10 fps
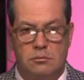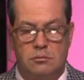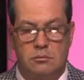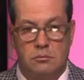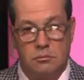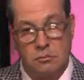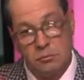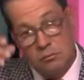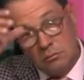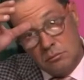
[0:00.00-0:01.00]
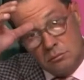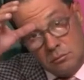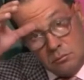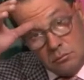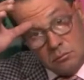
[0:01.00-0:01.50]

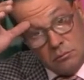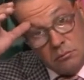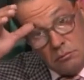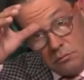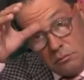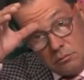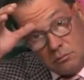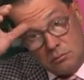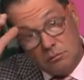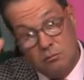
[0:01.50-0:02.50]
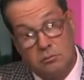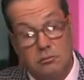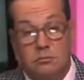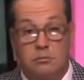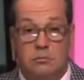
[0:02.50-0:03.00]

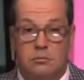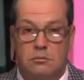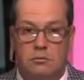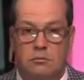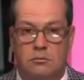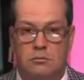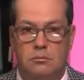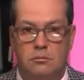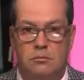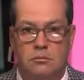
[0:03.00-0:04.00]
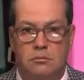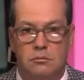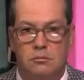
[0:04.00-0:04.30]
(not speaking)